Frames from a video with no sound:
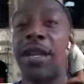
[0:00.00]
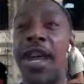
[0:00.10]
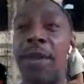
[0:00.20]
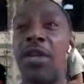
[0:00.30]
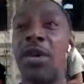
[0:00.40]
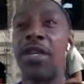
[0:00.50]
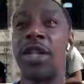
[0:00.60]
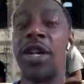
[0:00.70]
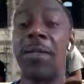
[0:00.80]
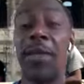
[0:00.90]
I came across
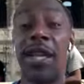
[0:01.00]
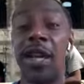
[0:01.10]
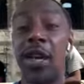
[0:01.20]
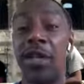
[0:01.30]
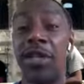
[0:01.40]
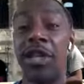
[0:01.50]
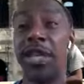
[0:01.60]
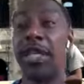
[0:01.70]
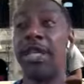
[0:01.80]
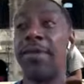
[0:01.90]
a company called
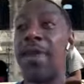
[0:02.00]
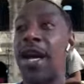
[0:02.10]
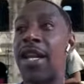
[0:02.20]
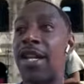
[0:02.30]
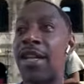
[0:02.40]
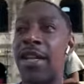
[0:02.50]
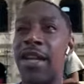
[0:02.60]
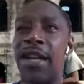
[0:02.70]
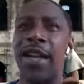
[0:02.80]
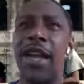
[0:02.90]
Genesis Mining,
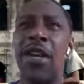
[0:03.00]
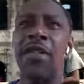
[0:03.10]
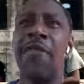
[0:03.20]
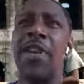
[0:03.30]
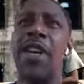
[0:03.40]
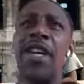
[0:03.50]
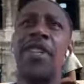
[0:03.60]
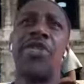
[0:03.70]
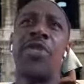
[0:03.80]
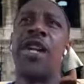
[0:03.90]
and I was very
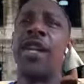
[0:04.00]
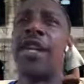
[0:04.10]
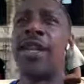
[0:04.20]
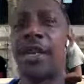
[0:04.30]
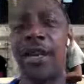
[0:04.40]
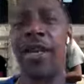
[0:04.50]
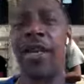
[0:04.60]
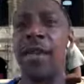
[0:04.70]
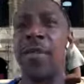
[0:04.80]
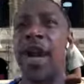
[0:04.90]
intrigued
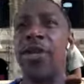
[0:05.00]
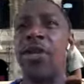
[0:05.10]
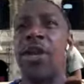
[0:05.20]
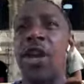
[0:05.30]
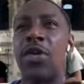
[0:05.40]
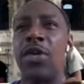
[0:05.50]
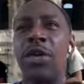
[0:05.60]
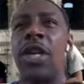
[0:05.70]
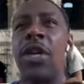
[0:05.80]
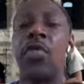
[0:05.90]
about,
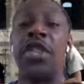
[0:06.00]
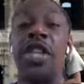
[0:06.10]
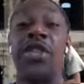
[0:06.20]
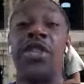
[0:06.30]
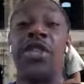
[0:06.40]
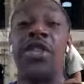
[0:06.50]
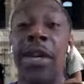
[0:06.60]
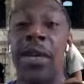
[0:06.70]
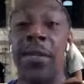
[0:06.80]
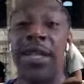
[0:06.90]
residual
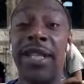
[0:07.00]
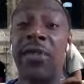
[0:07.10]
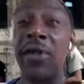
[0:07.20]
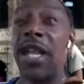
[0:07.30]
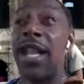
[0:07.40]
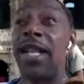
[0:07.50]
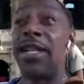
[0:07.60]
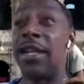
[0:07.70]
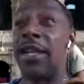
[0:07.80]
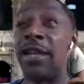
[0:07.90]
income, because that's what I like to